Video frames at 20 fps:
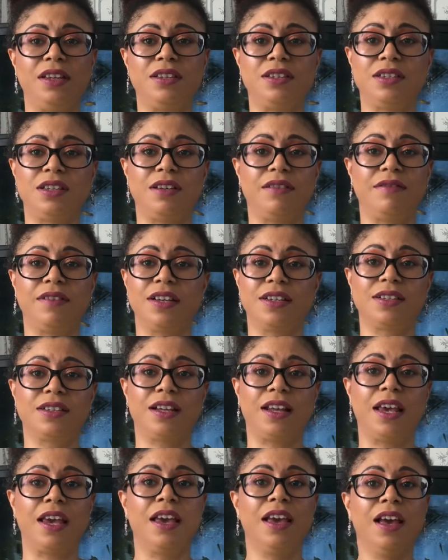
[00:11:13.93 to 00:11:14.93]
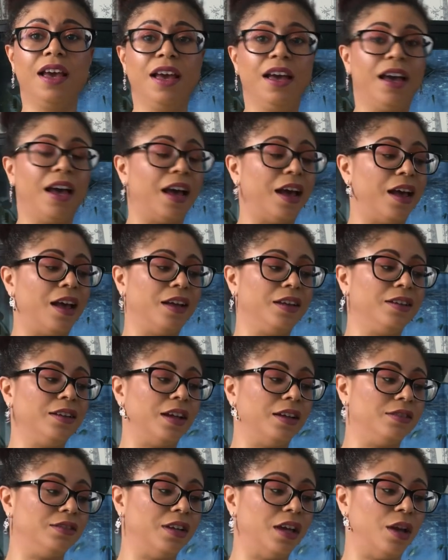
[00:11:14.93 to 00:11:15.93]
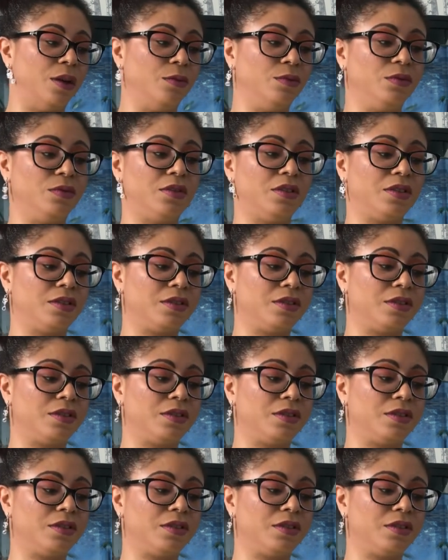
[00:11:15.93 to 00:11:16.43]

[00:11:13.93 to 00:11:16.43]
Seriously, I don't